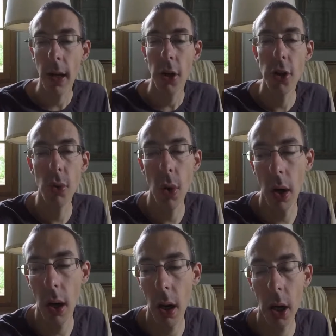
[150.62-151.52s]

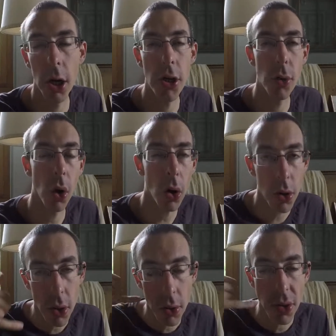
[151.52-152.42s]
You
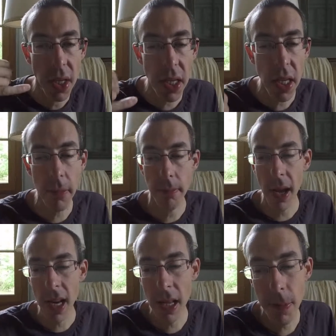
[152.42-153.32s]
order the Didi.
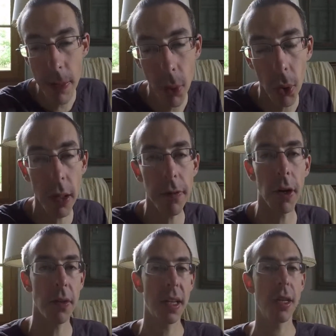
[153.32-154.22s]
Many people in
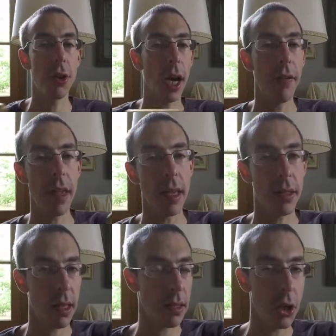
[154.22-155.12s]
France, they're driving
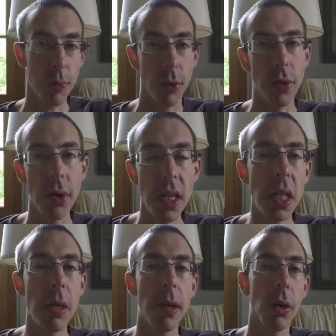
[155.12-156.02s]
and they just put the
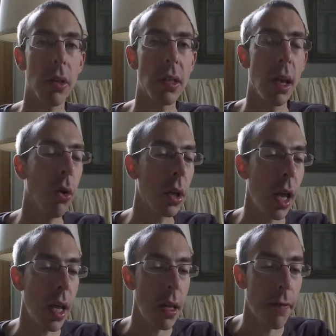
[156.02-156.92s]
Didi because they say,
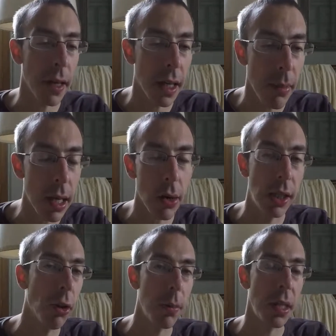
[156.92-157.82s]
okay, if I can make a
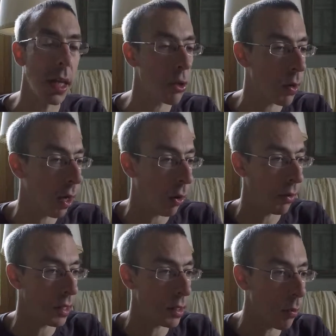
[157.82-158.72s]
little bit extra, oh,
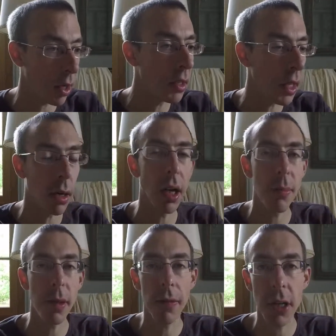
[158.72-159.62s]
there's someone here, let
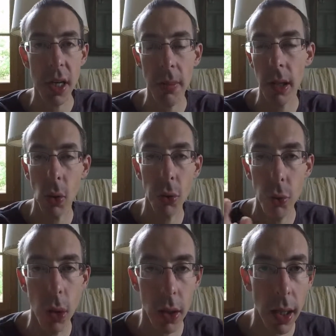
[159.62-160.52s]
me fetch him and go to
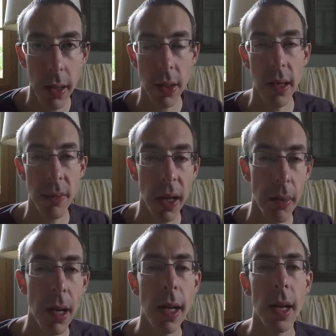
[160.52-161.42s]
work at the same
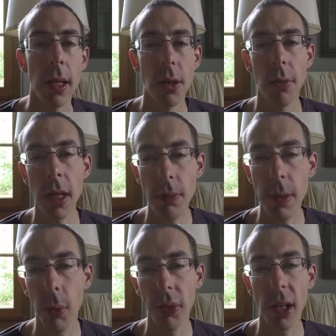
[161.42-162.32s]
time. So many
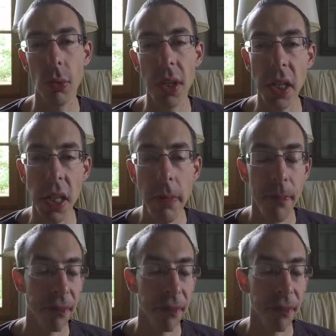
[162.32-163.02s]
people, they do Didi.